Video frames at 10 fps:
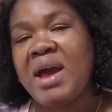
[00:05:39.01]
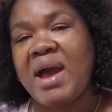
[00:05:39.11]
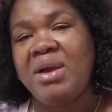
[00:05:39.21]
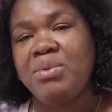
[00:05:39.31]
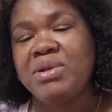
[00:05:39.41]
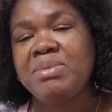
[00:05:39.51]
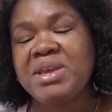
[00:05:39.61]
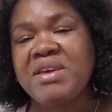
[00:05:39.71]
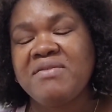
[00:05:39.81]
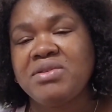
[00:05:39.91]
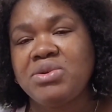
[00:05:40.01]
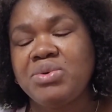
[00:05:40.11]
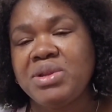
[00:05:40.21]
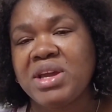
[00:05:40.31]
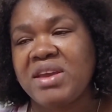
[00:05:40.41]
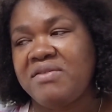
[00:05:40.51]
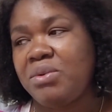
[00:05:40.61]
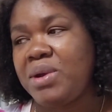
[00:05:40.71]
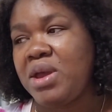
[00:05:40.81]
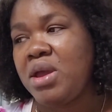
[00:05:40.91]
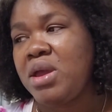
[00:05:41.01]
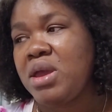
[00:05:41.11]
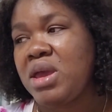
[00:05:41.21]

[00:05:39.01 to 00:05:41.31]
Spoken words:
I will be doing a giveaway